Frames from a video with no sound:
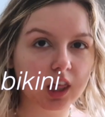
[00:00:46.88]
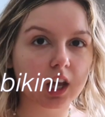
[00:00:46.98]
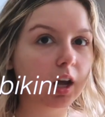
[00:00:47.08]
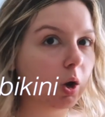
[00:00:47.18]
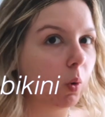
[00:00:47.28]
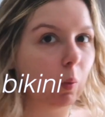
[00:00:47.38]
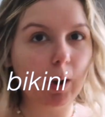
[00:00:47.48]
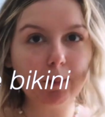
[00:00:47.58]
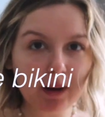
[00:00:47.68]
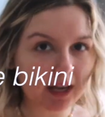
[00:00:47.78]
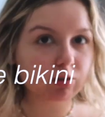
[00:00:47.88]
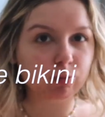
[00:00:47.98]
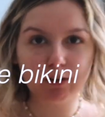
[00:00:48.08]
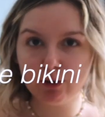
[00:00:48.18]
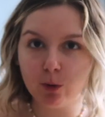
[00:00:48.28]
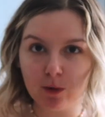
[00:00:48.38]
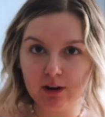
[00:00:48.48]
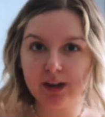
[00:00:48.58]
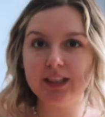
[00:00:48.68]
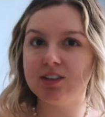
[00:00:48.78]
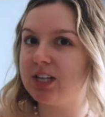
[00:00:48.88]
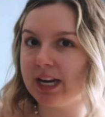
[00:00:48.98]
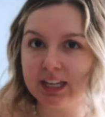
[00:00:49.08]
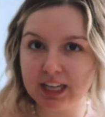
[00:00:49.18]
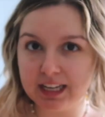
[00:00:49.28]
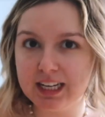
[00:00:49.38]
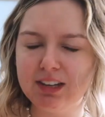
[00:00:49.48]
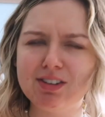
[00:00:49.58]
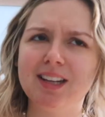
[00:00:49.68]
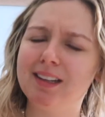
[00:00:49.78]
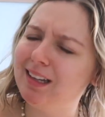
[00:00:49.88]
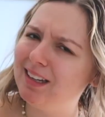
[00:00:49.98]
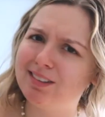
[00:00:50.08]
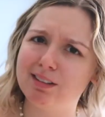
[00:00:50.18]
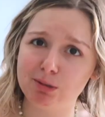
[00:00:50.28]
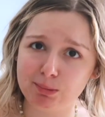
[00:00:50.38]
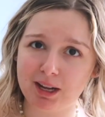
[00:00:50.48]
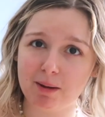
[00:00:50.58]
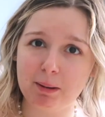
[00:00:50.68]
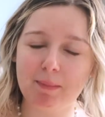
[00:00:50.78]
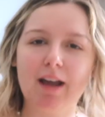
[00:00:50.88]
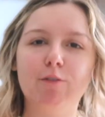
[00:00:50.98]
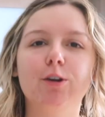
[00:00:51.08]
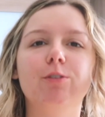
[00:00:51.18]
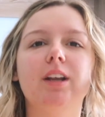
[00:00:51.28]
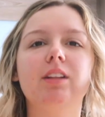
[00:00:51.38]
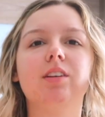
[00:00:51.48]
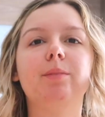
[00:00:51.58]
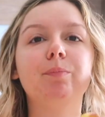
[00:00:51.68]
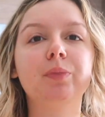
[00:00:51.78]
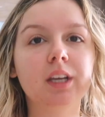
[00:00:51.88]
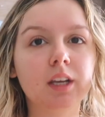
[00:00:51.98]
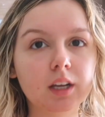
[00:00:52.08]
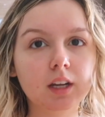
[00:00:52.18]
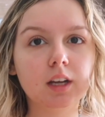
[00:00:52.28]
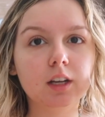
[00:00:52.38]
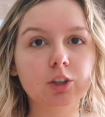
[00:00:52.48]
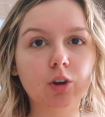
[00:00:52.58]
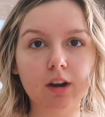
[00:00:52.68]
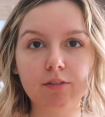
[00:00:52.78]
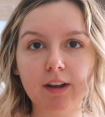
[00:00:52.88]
the one piece, whatever you're wearing, the tankini seems to be coming back for a reason. You gotta